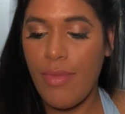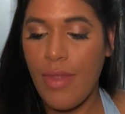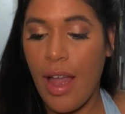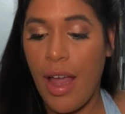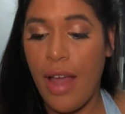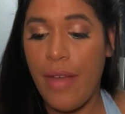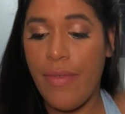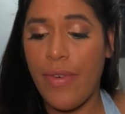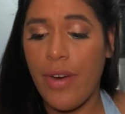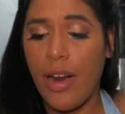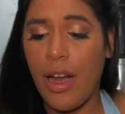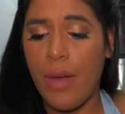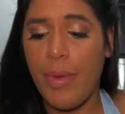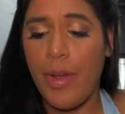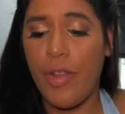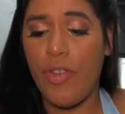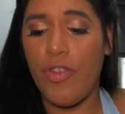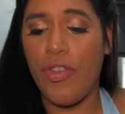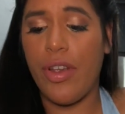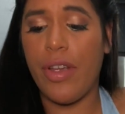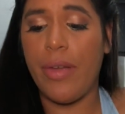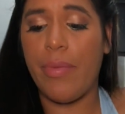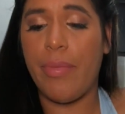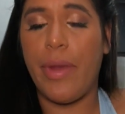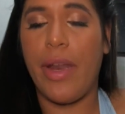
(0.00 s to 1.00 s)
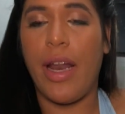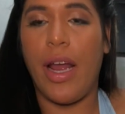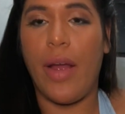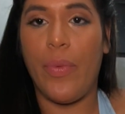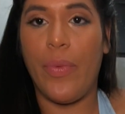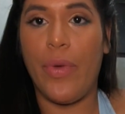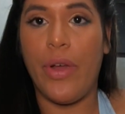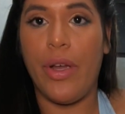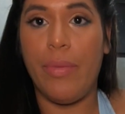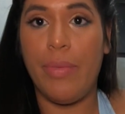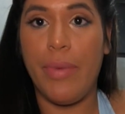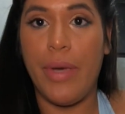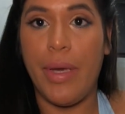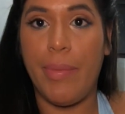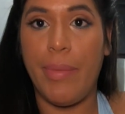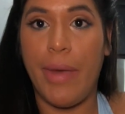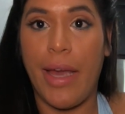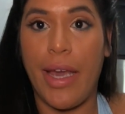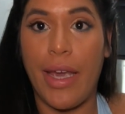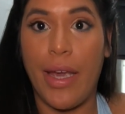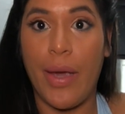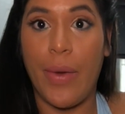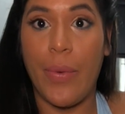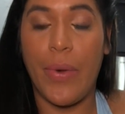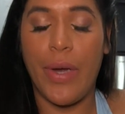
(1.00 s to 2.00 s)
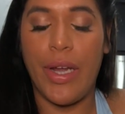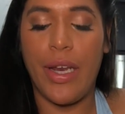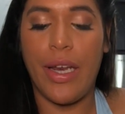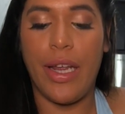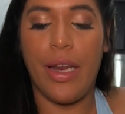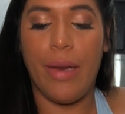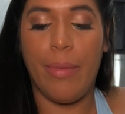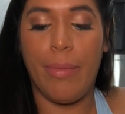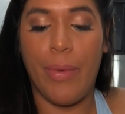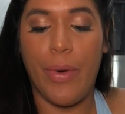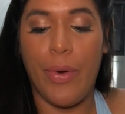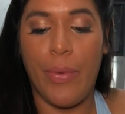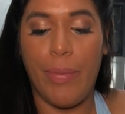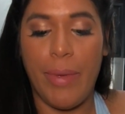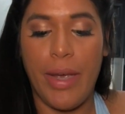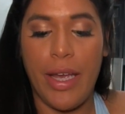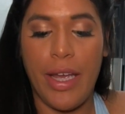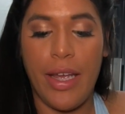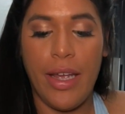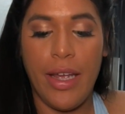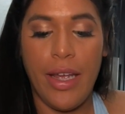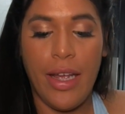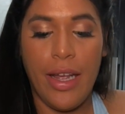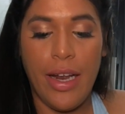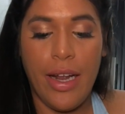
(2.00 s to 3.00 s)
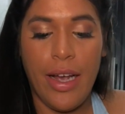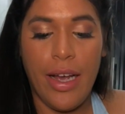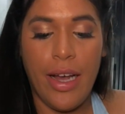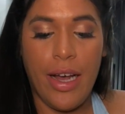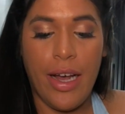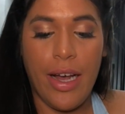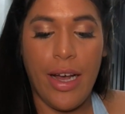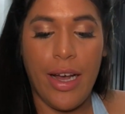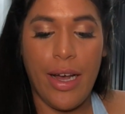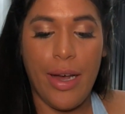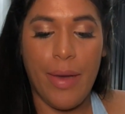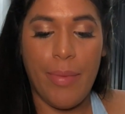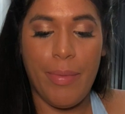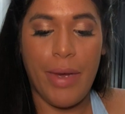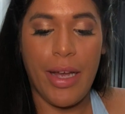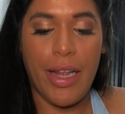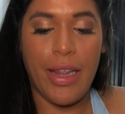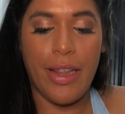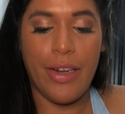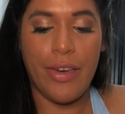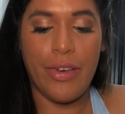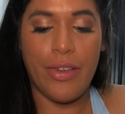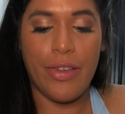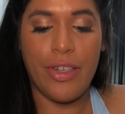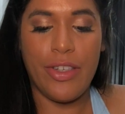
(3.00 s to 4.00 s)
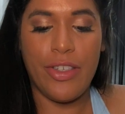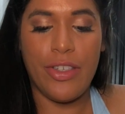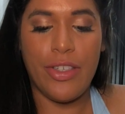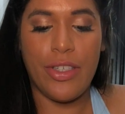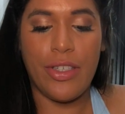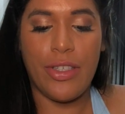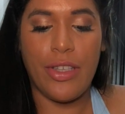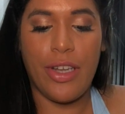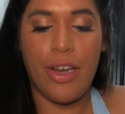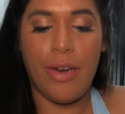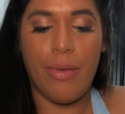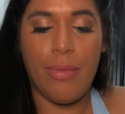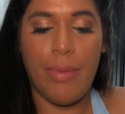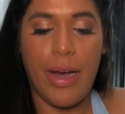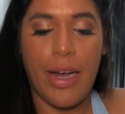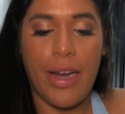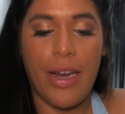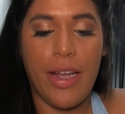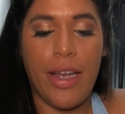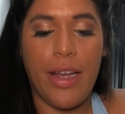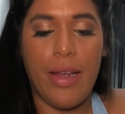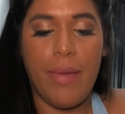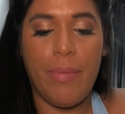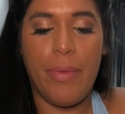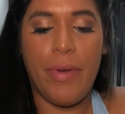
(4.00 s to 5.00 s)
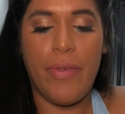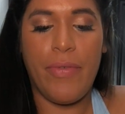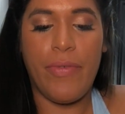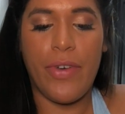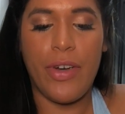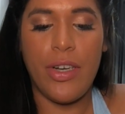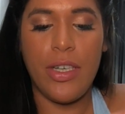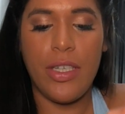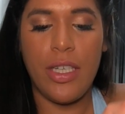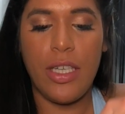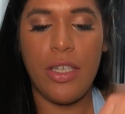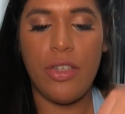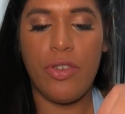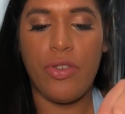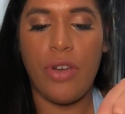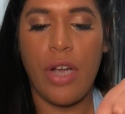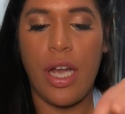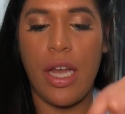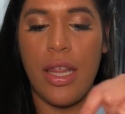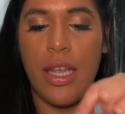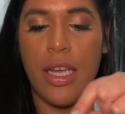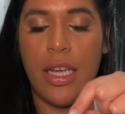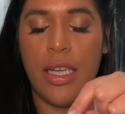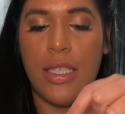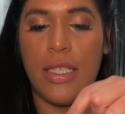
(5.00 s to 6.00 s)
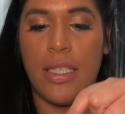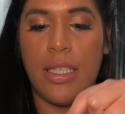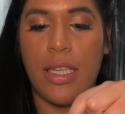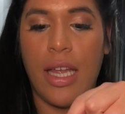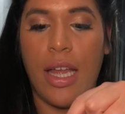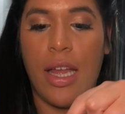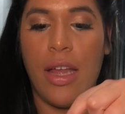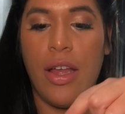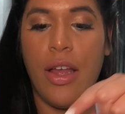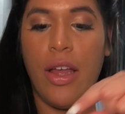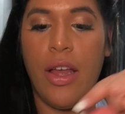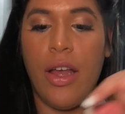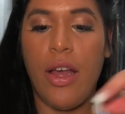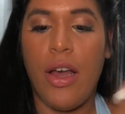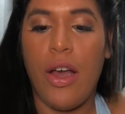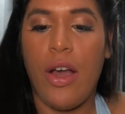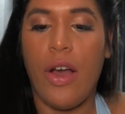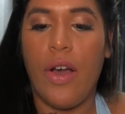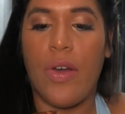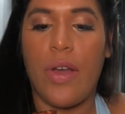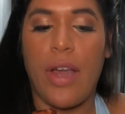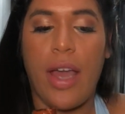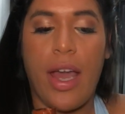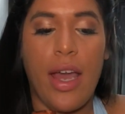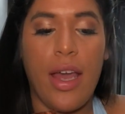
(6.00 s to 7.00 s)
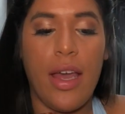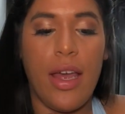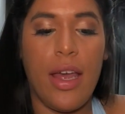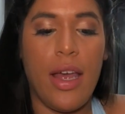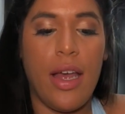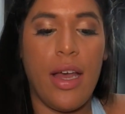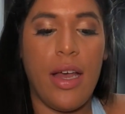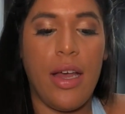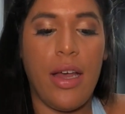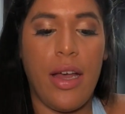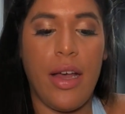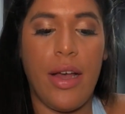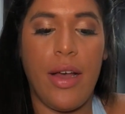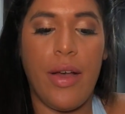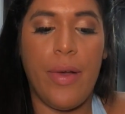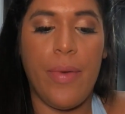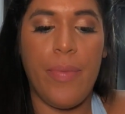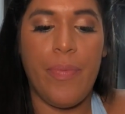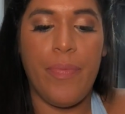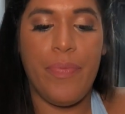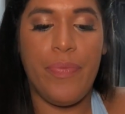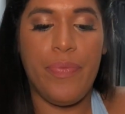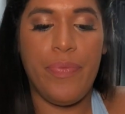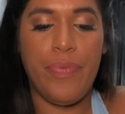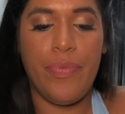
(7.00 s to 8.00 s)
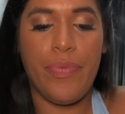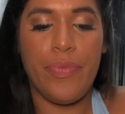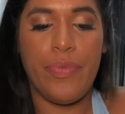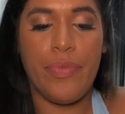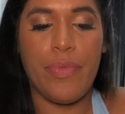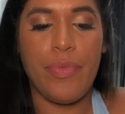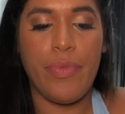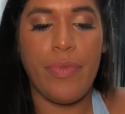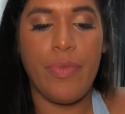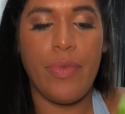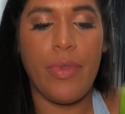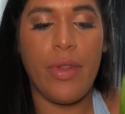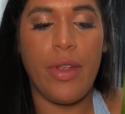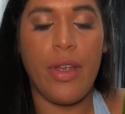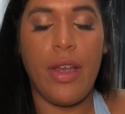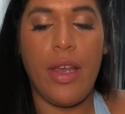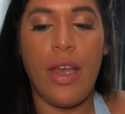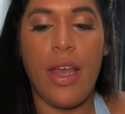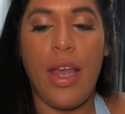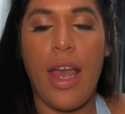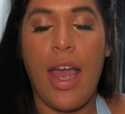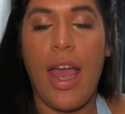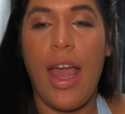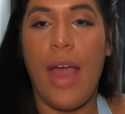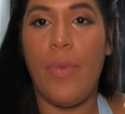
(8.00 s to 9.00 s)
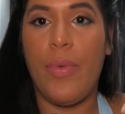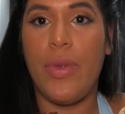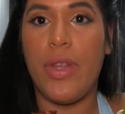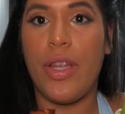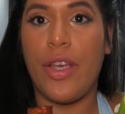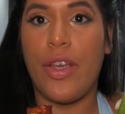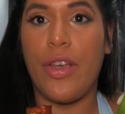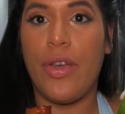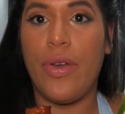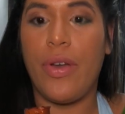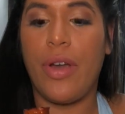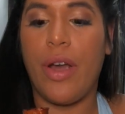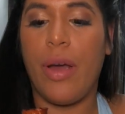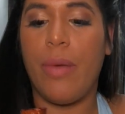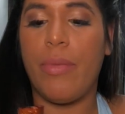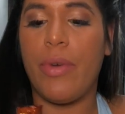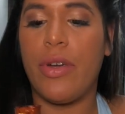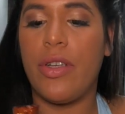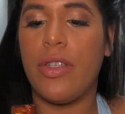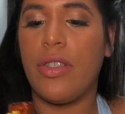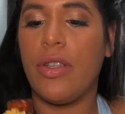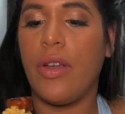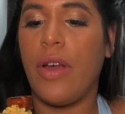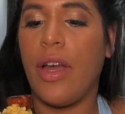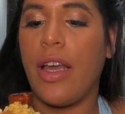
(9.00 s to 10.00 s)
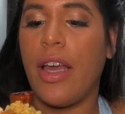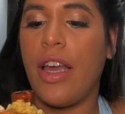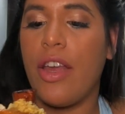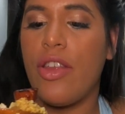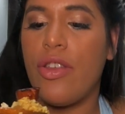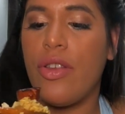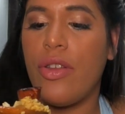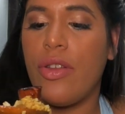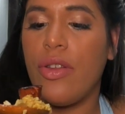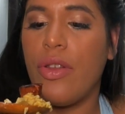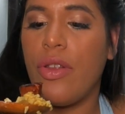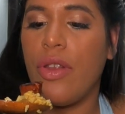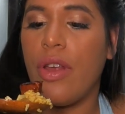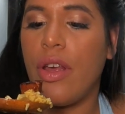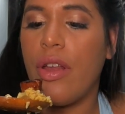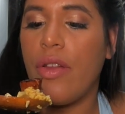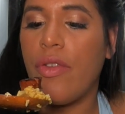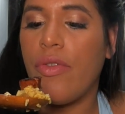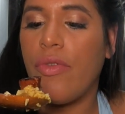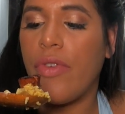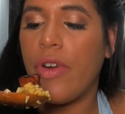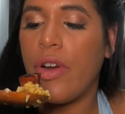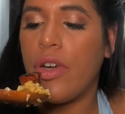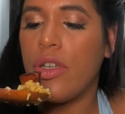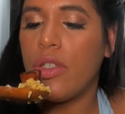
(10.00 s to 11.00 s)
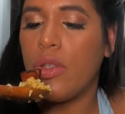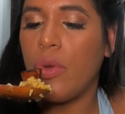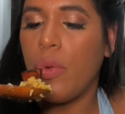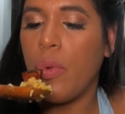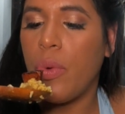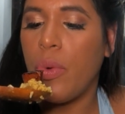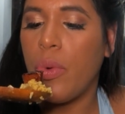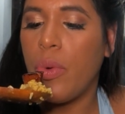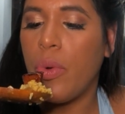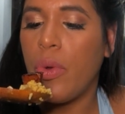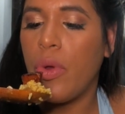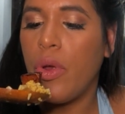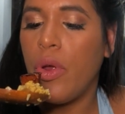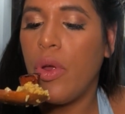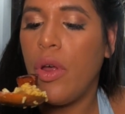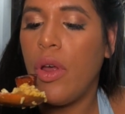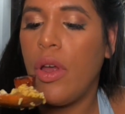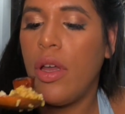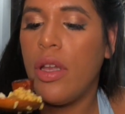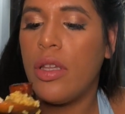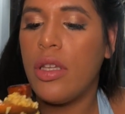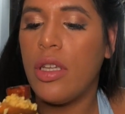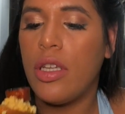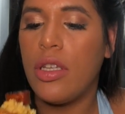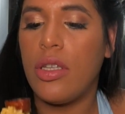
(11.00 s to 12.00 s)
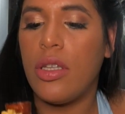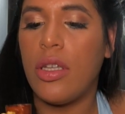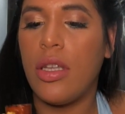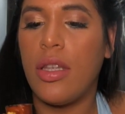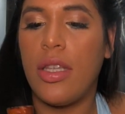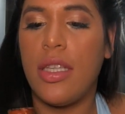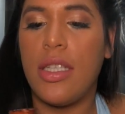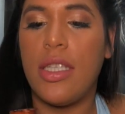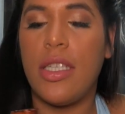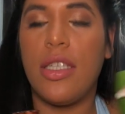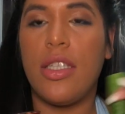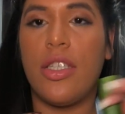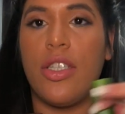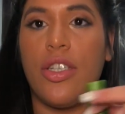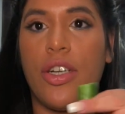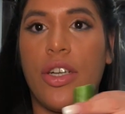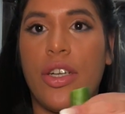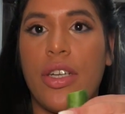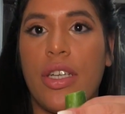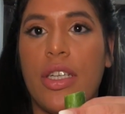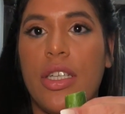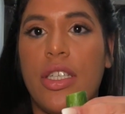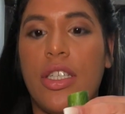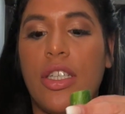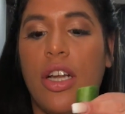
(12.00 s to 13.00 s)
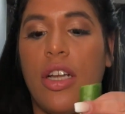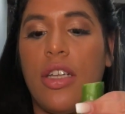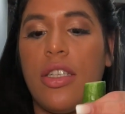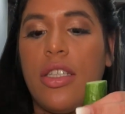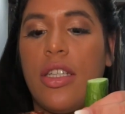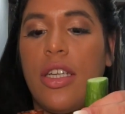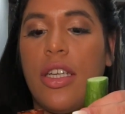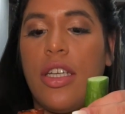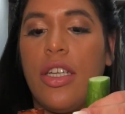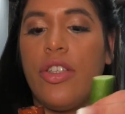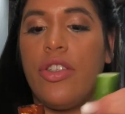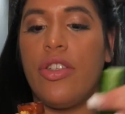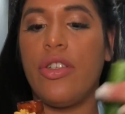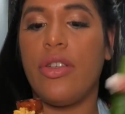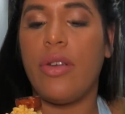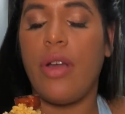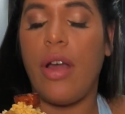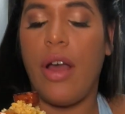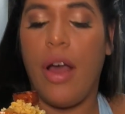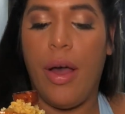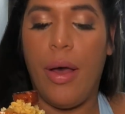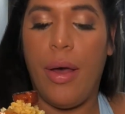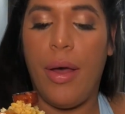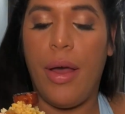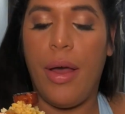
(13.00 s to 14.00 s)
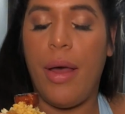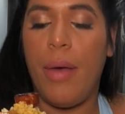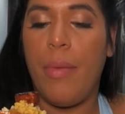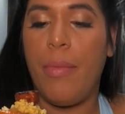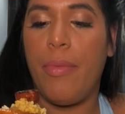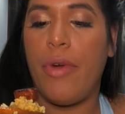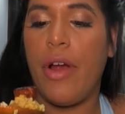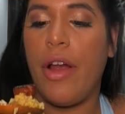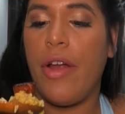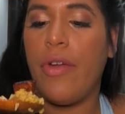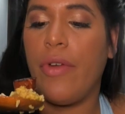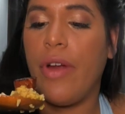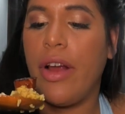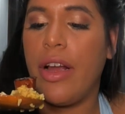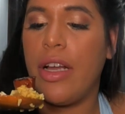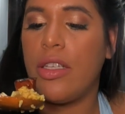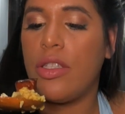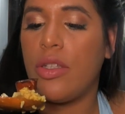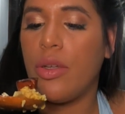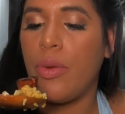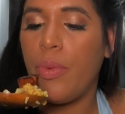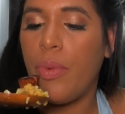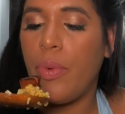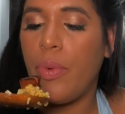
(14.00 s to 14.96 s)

I forgot my drink, but I will be making one in a moment. I literally just thought about it, but first let's try this, okay? And with the cucumbers, so I guess you do this first. This is turkey sausage and brown rice.